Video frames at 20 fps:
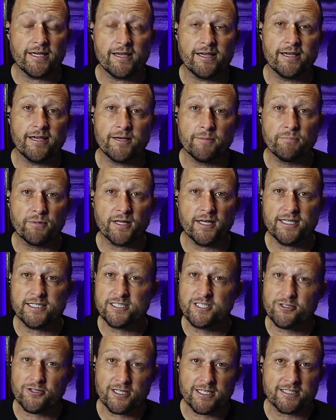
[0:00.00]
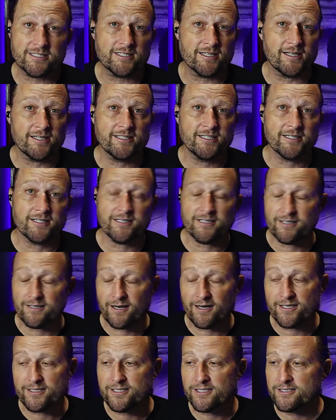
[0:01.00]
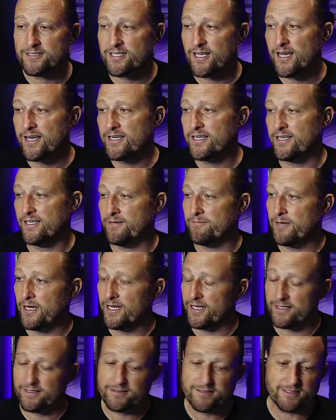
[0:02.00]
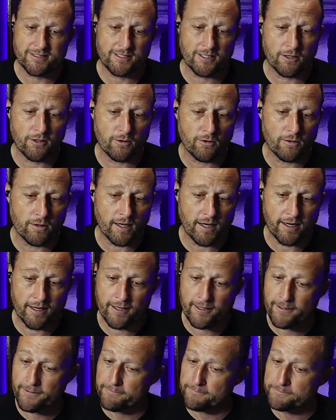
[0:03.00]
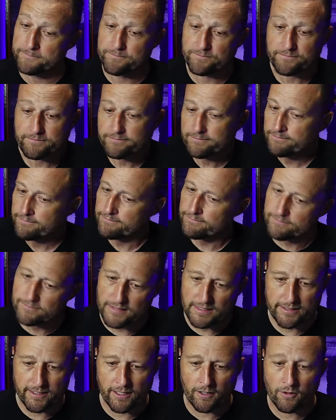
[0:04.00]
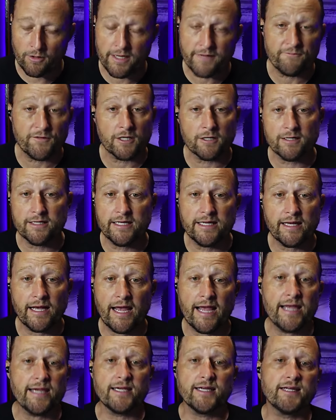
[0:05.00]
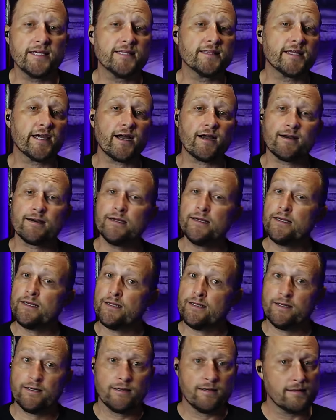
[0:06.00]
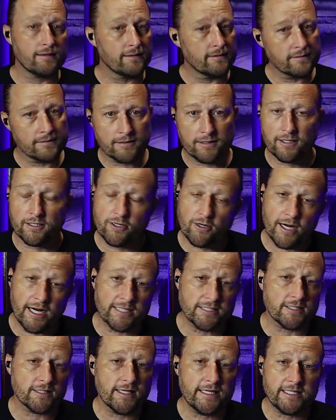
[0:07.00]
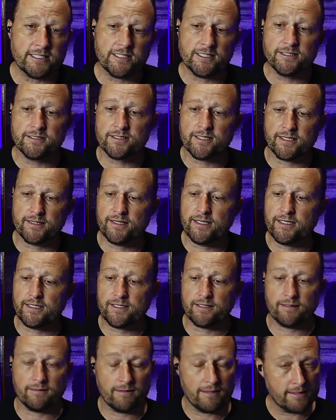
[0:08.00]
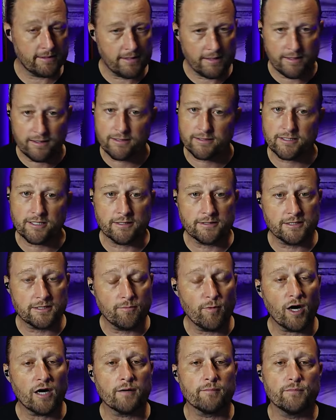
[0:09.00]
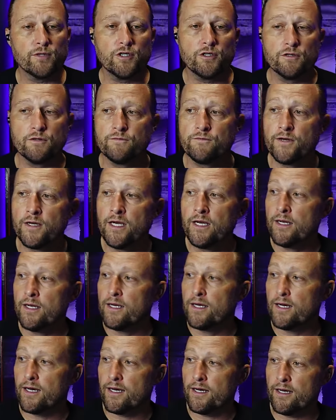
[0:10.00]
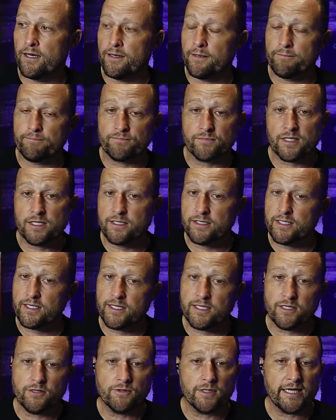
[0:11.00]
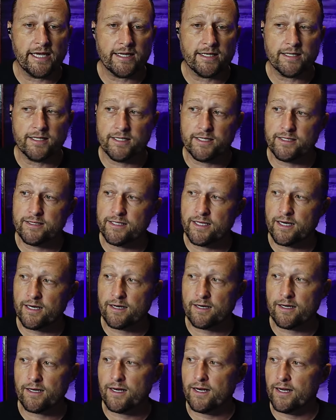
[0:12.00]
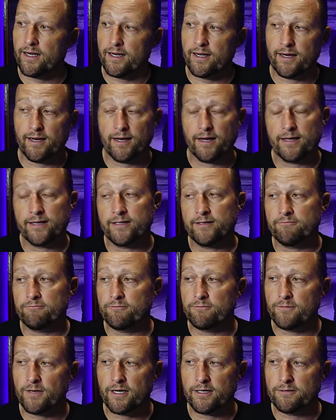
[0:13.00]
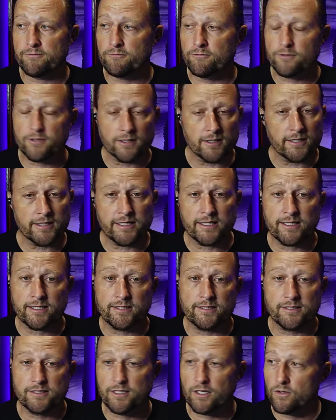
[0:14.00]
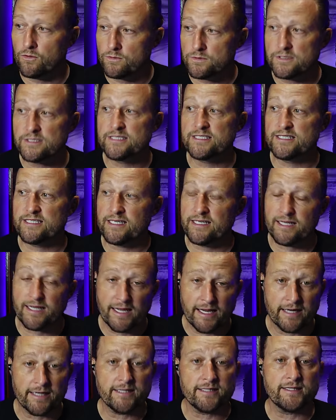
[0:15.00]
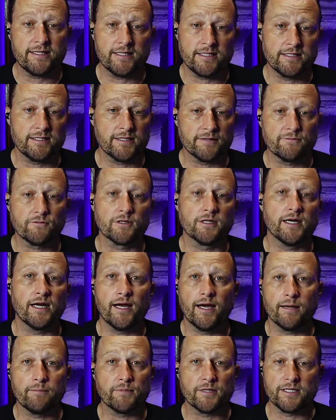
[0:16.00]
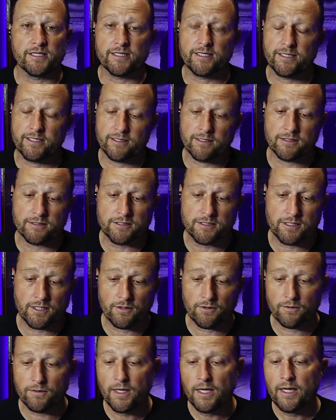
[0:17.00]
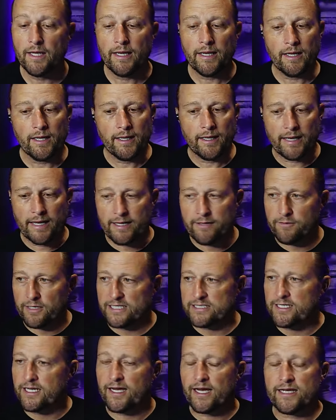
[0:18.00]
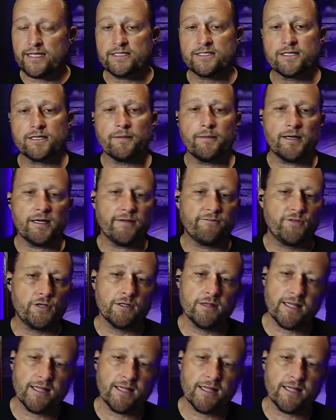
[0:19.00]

it plays tricks on your psyche, man. So, you know, if you're hanging in there, congratulations. I think it's a smart move. Continue hanging in there. I really don't see anything different happening here. So anyways, guys, if you